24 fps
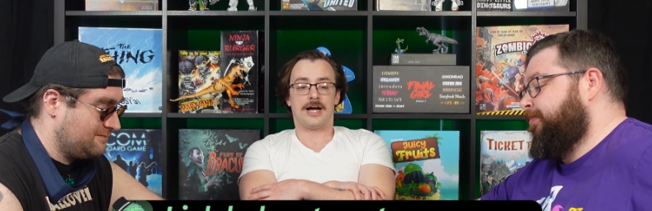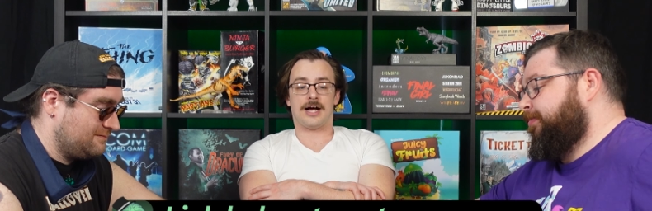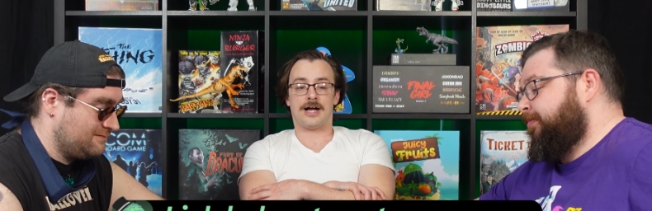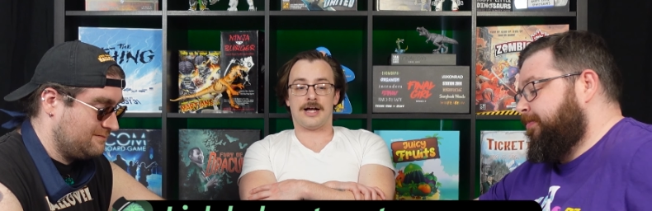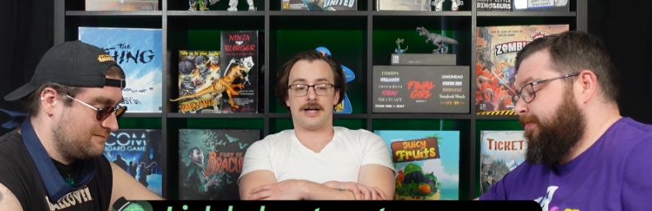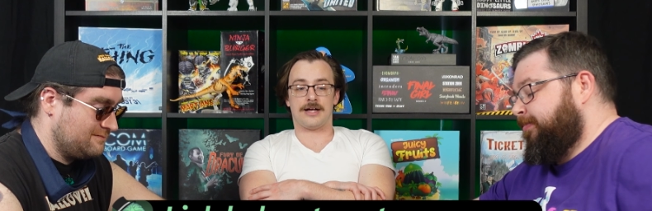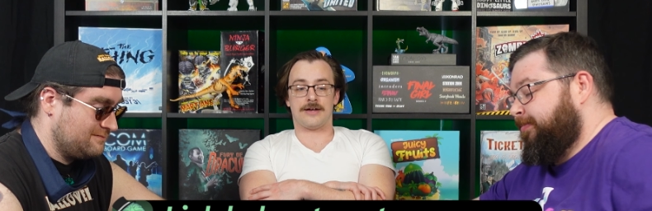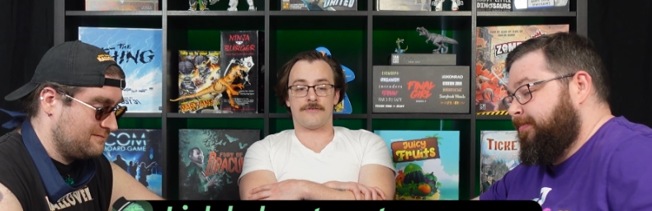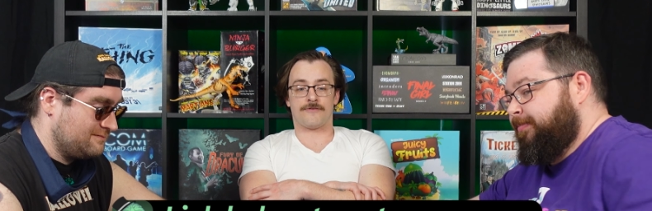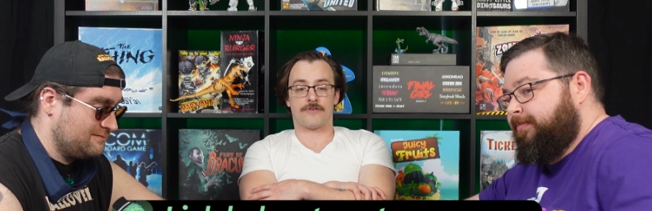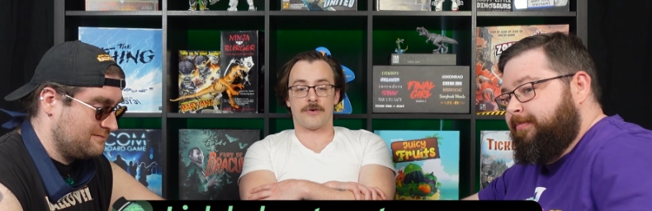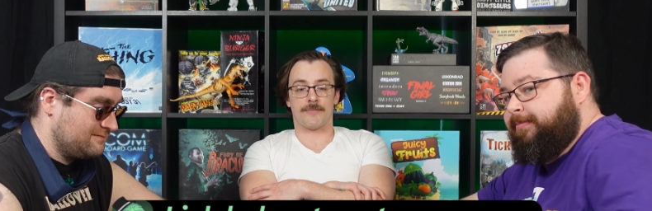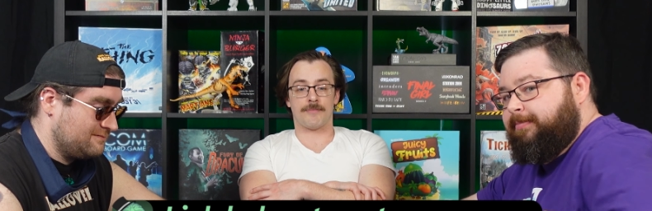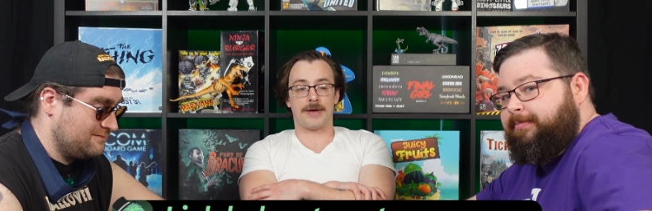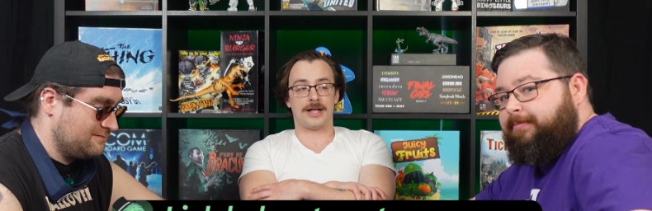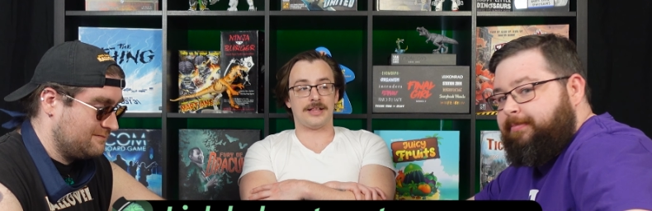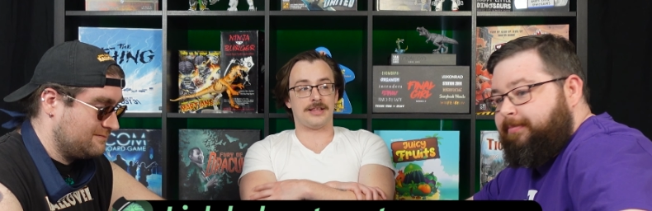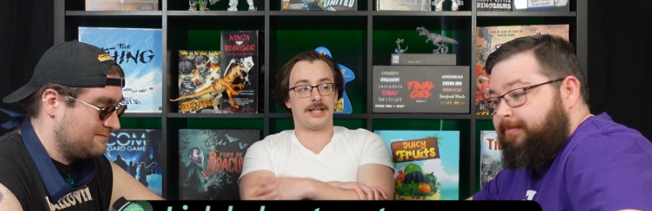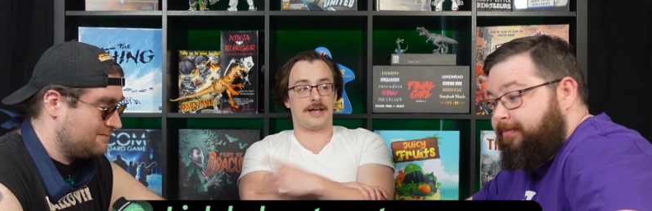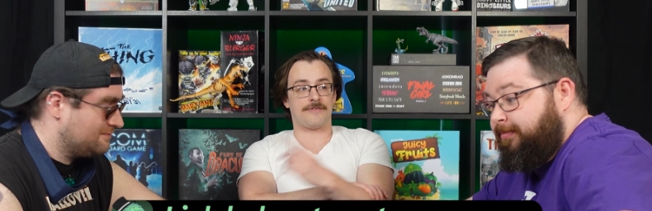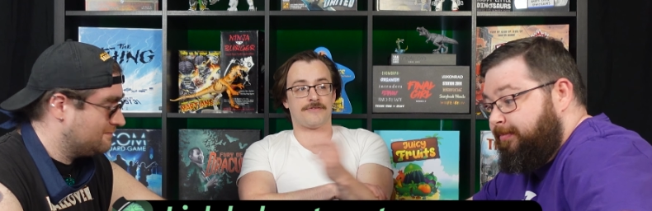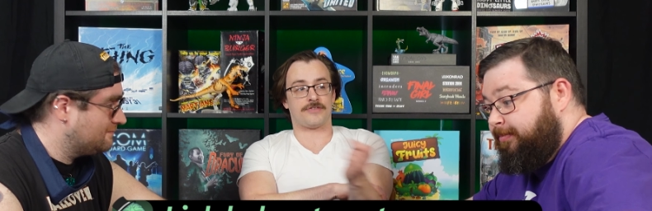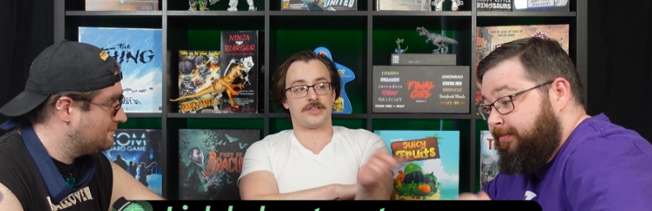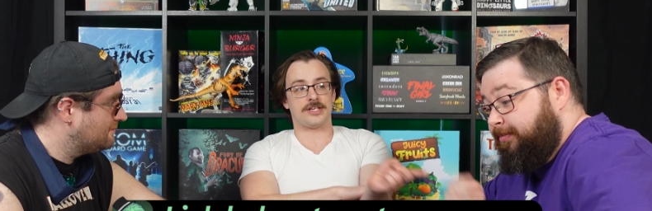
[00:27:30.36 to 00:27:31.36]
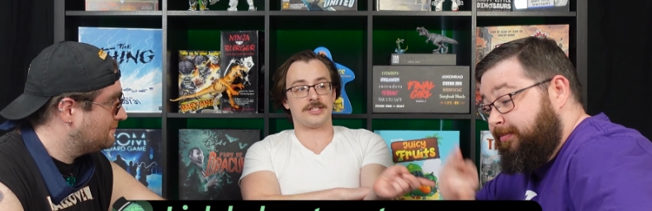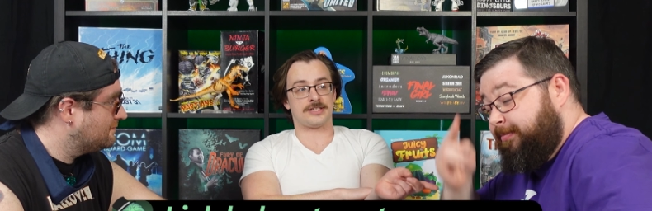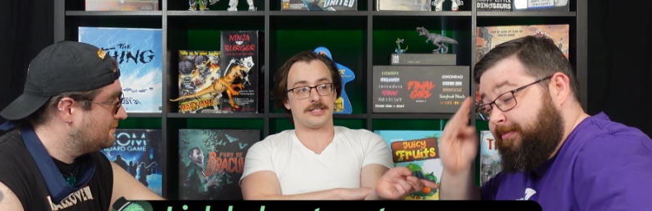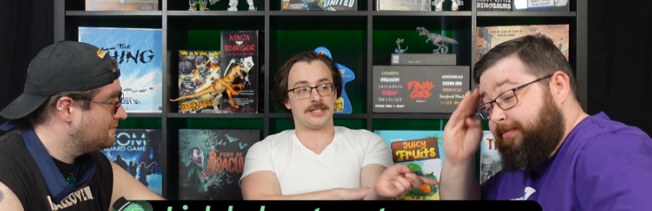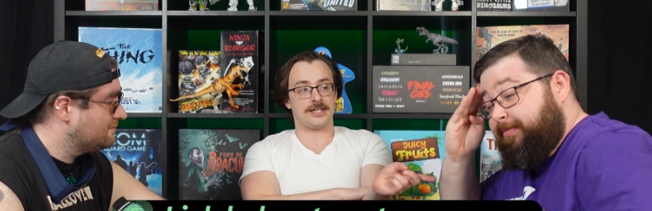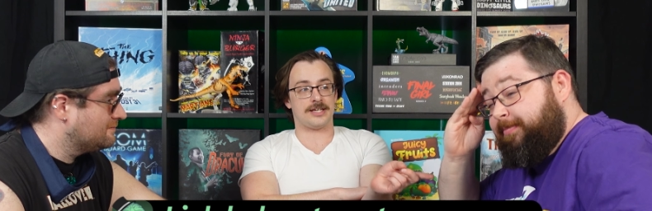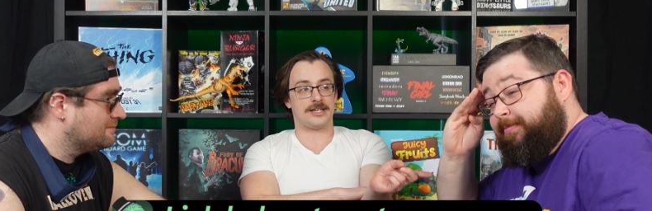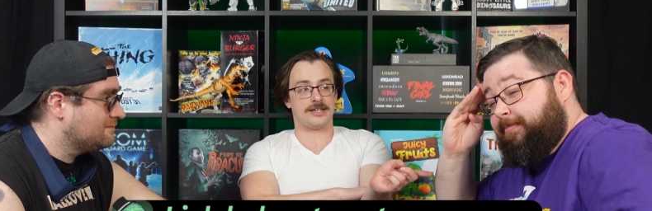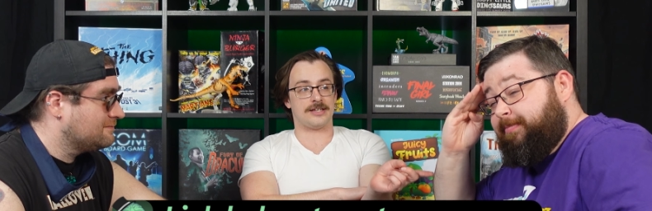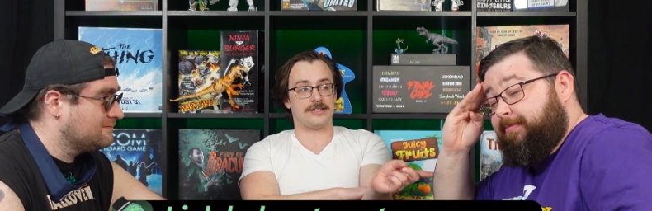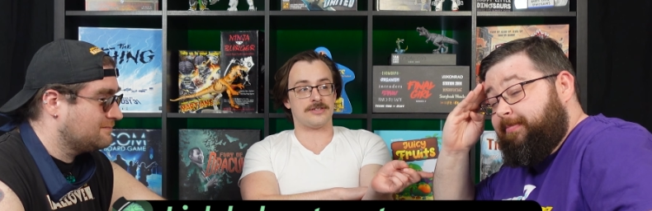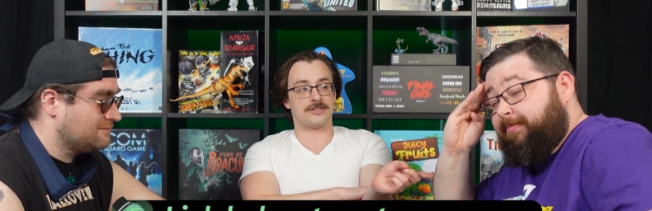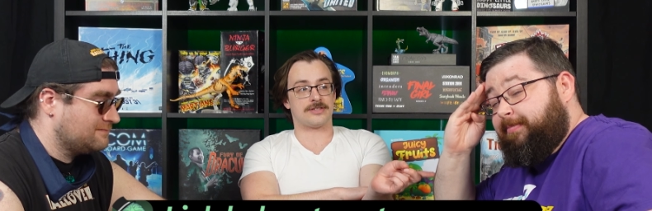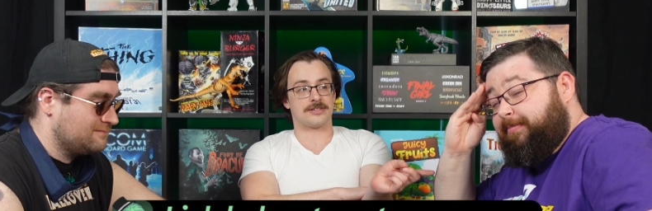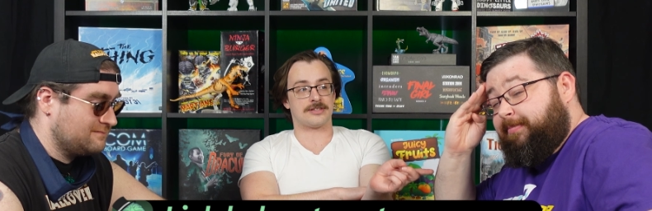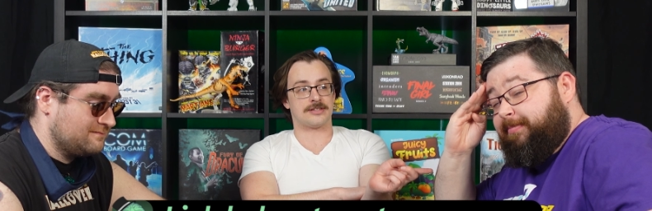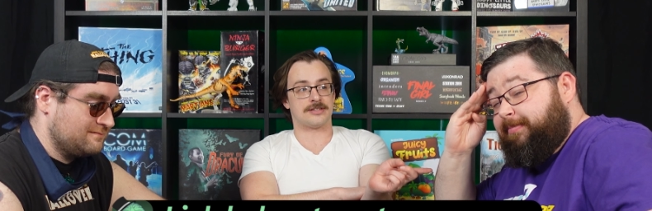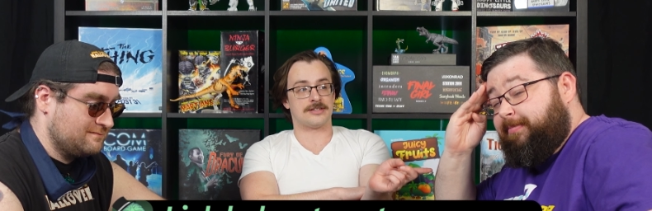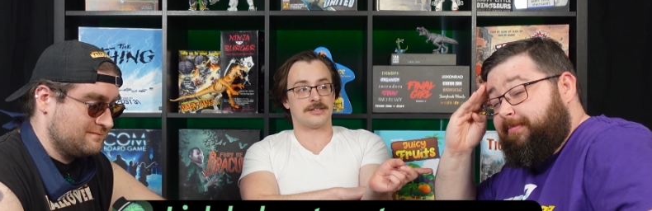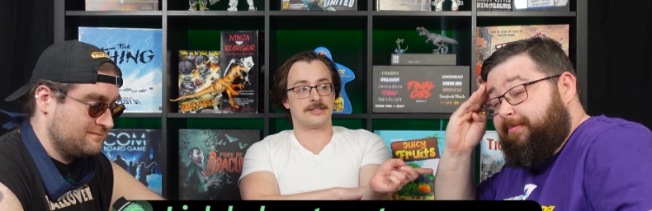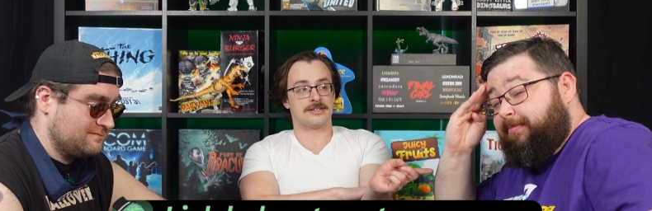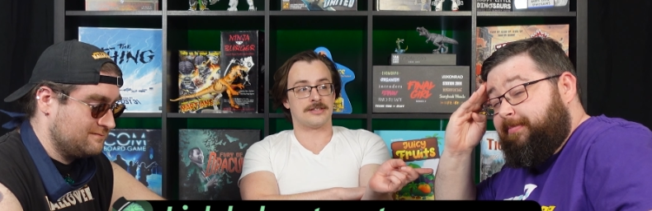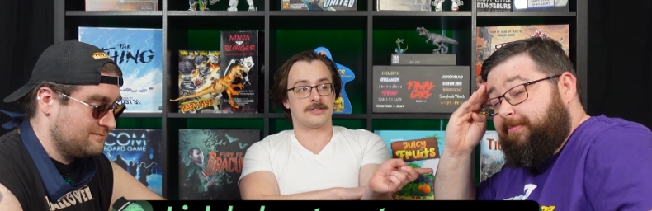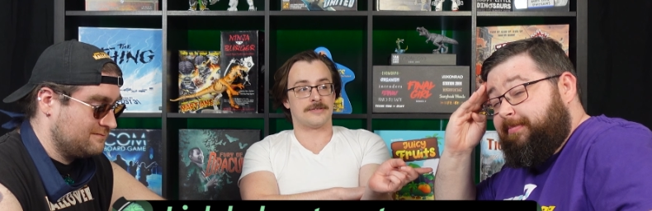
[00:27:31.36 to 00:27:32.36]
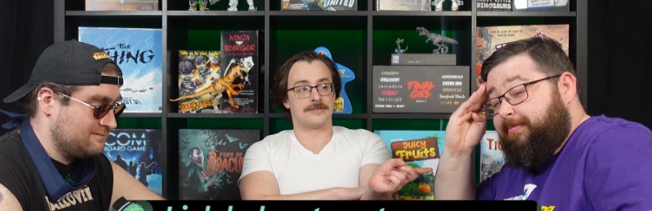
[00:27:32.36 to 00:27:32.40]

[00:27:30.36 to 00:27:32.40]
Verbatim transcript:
Speaker 1: Uh, from my left, this is